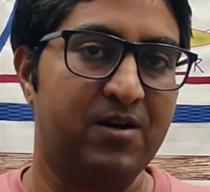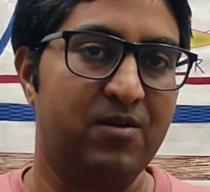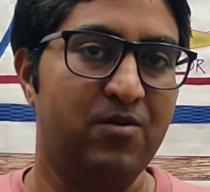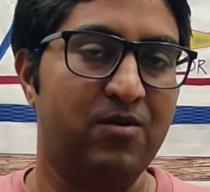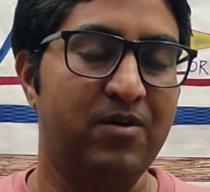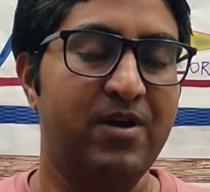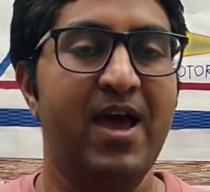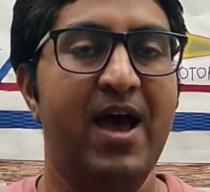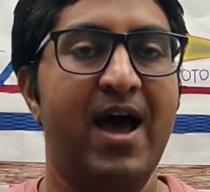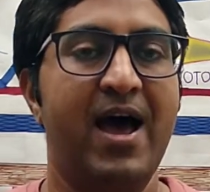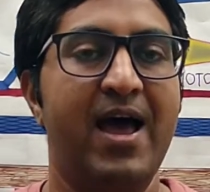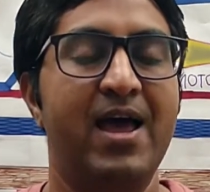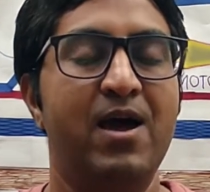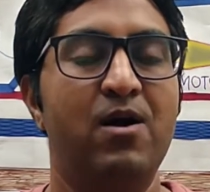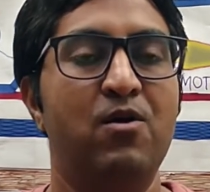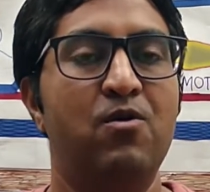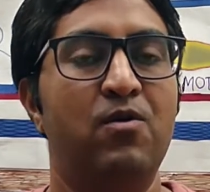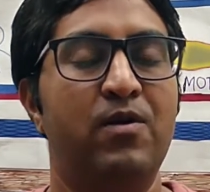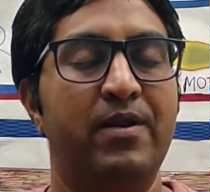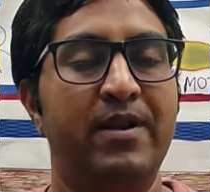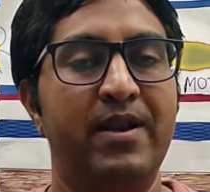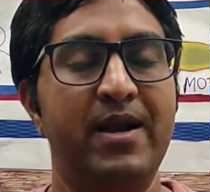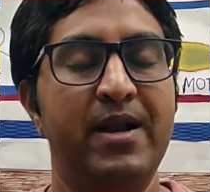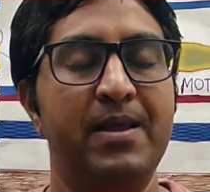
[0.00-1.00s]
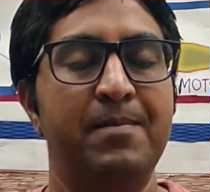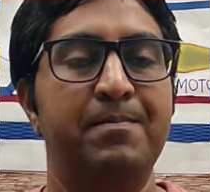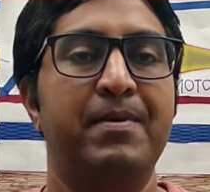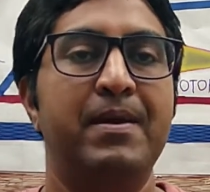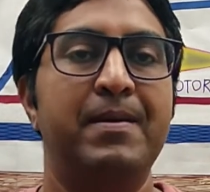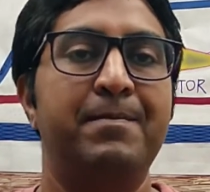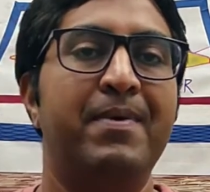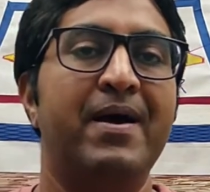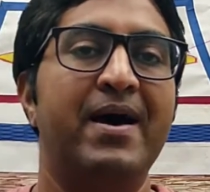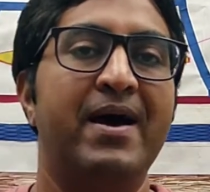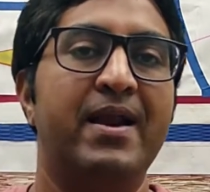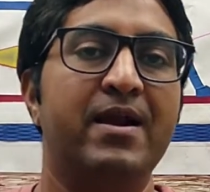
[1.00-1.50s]
Okay, I have already
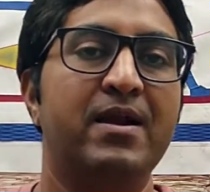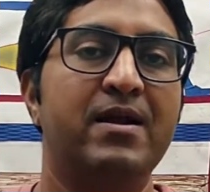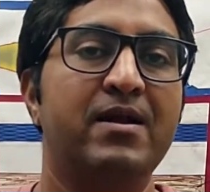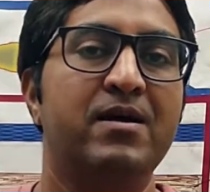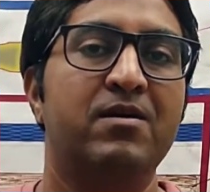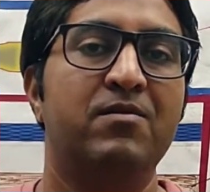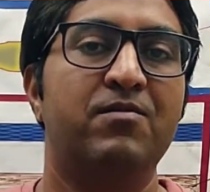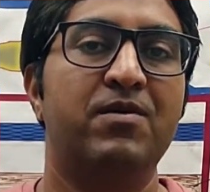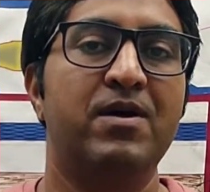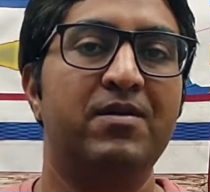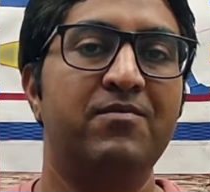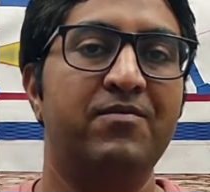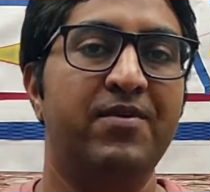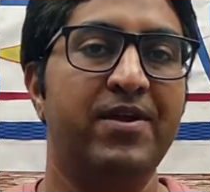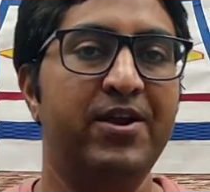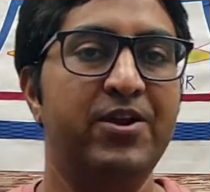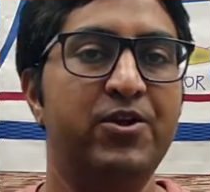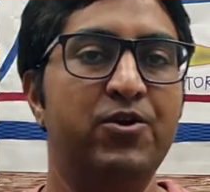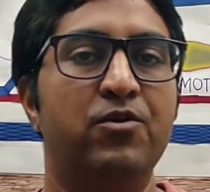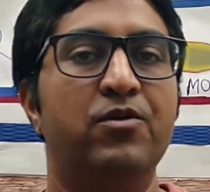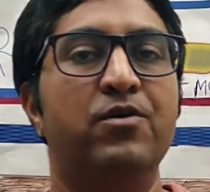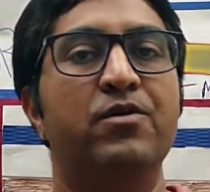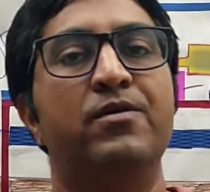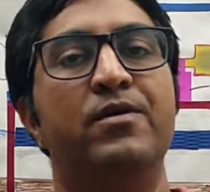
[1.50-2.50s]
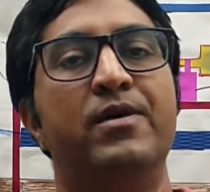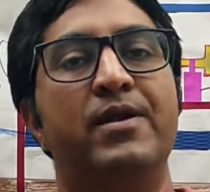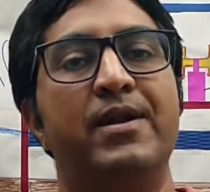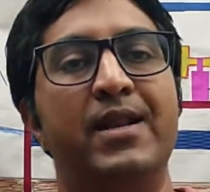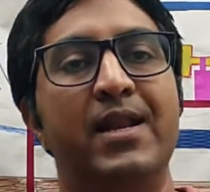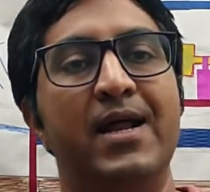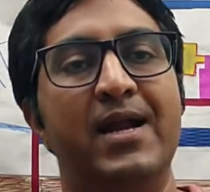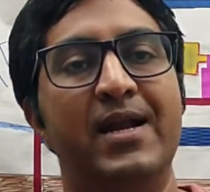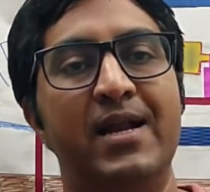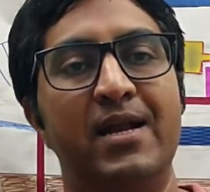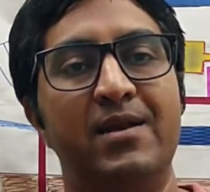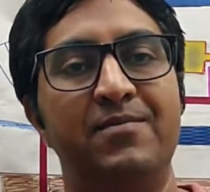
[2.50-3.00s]
prepared one video
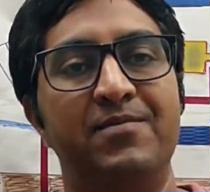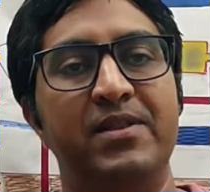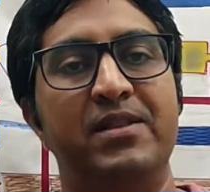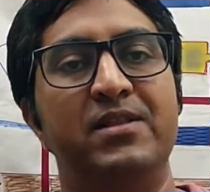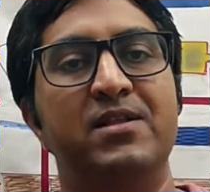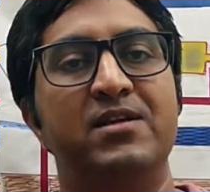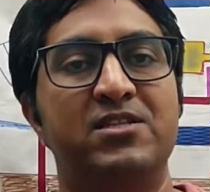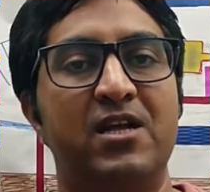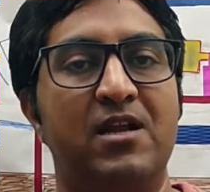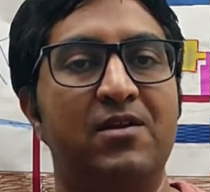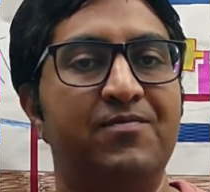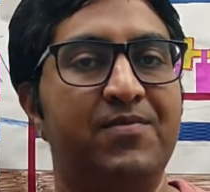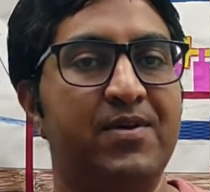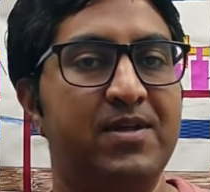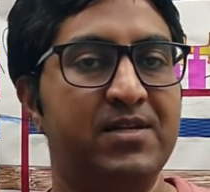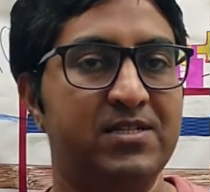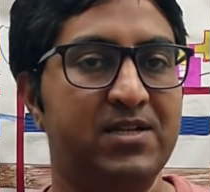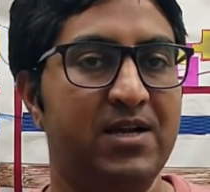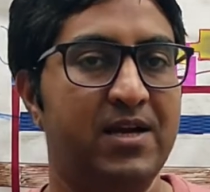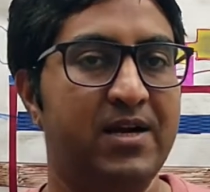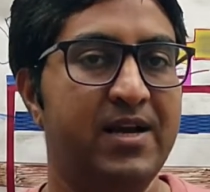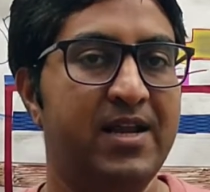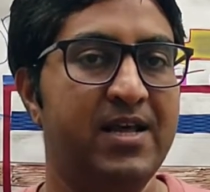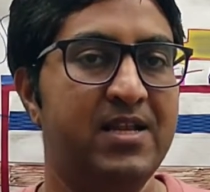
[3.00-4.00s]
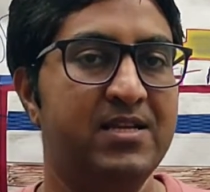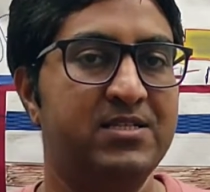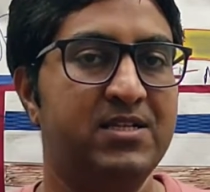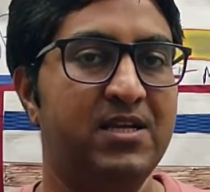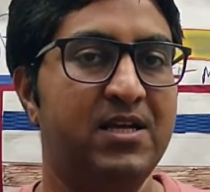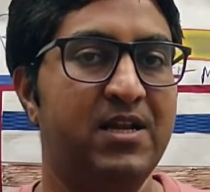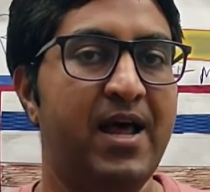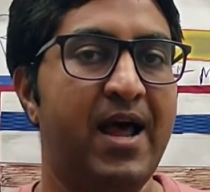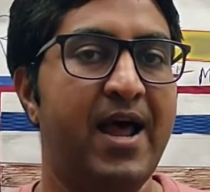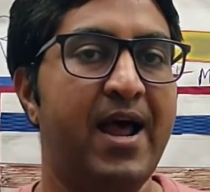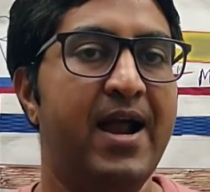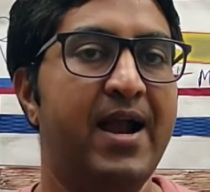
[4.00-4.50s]
related with the surface
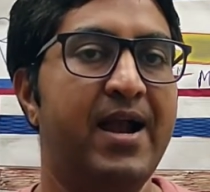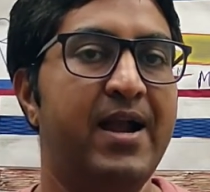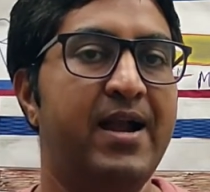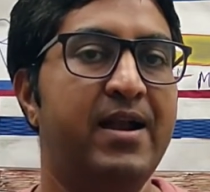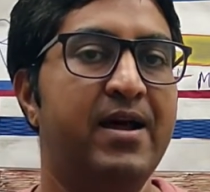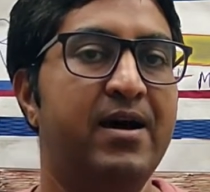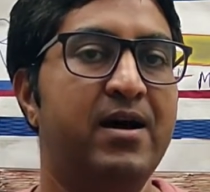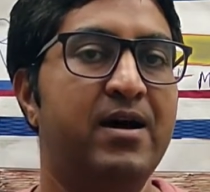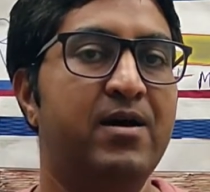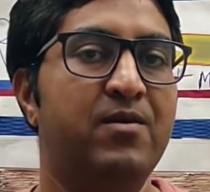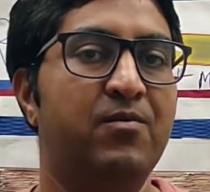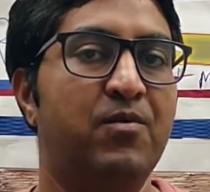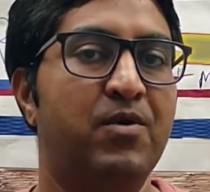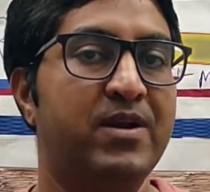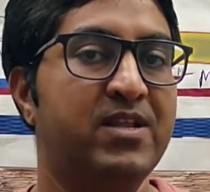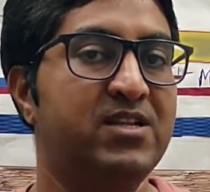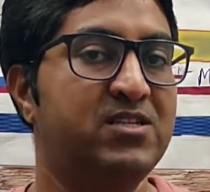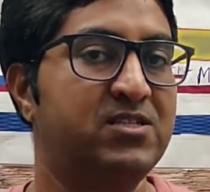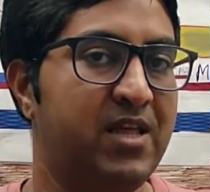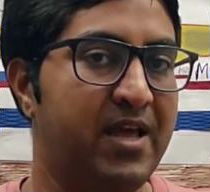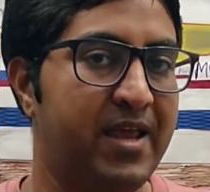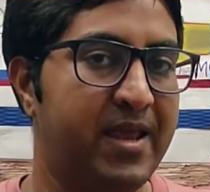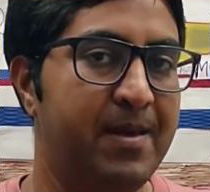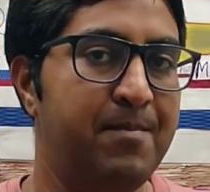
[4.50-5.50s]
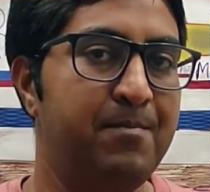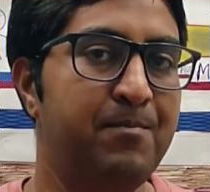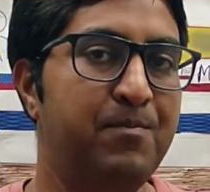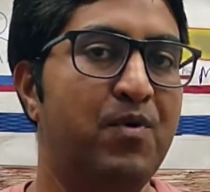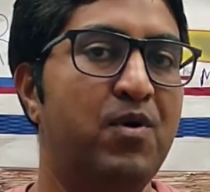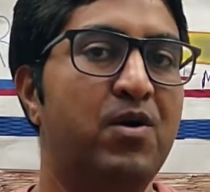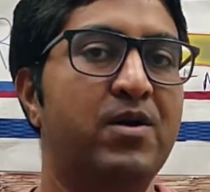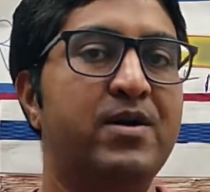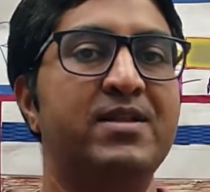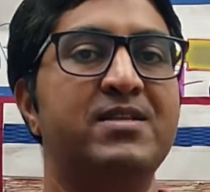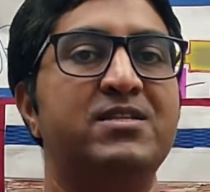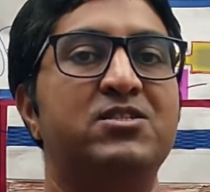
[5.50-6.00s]
condenser and what is the
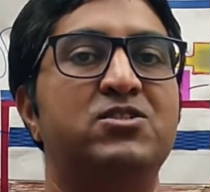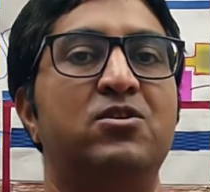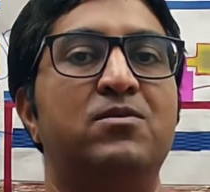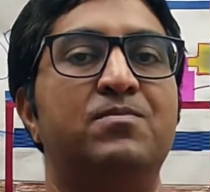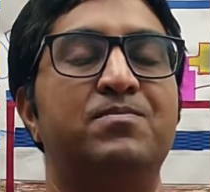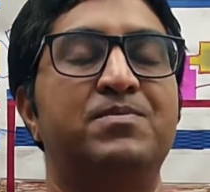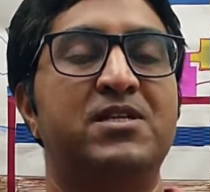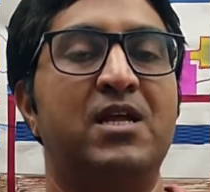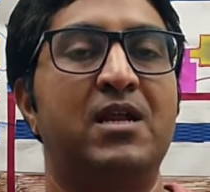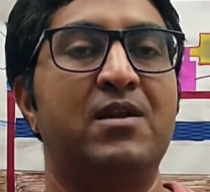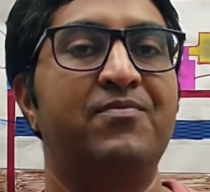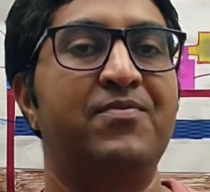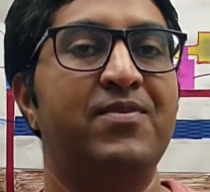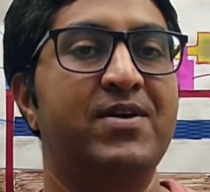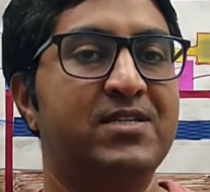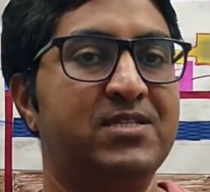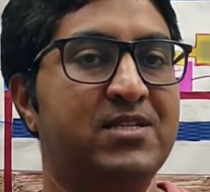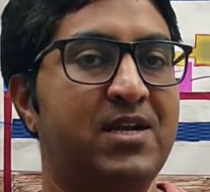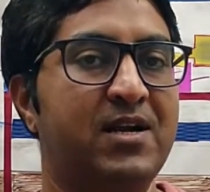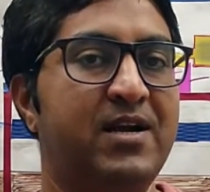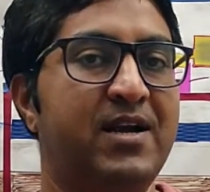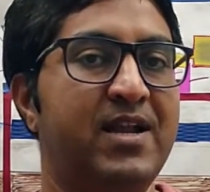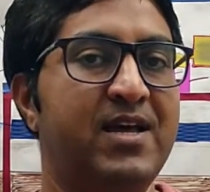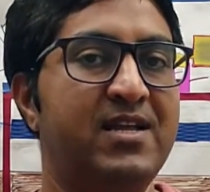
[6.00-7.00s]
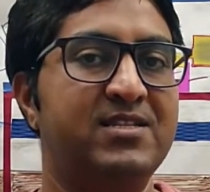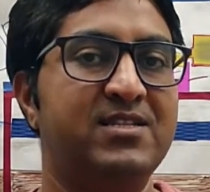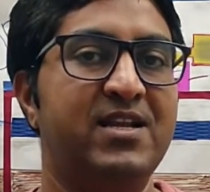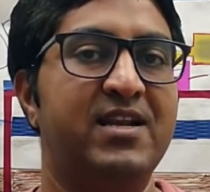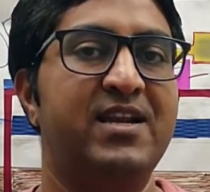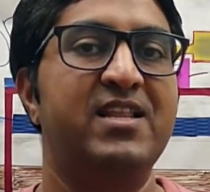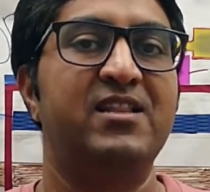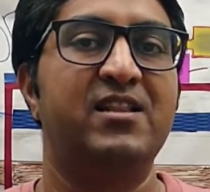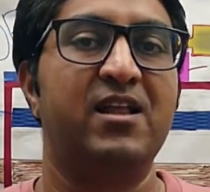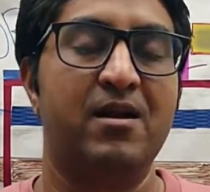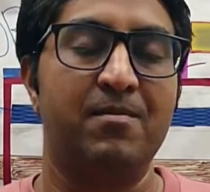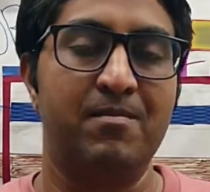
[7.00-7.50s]
importance of surface condenser
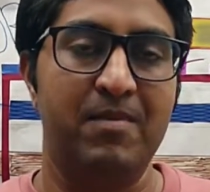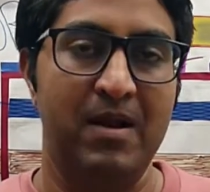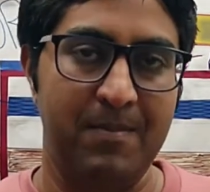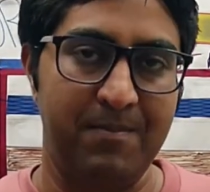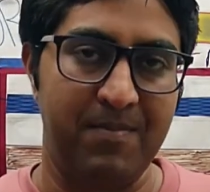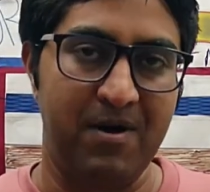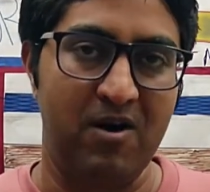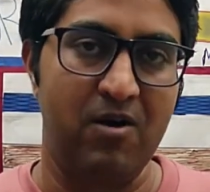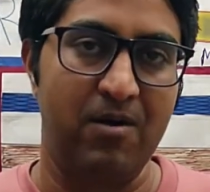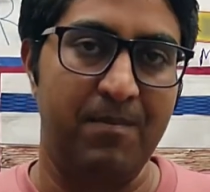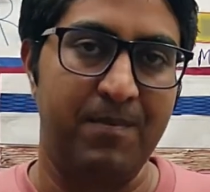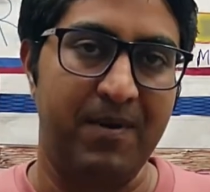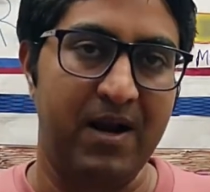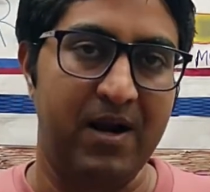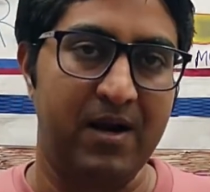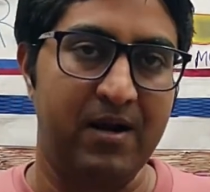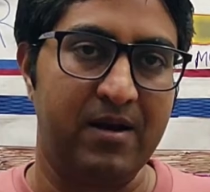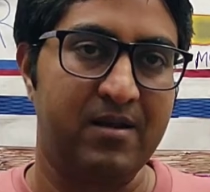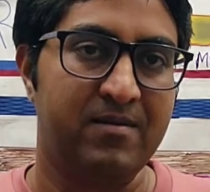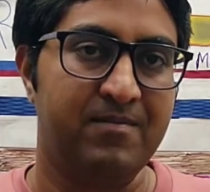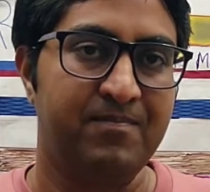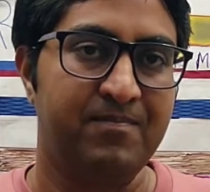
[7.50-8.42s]
in thermal power plant.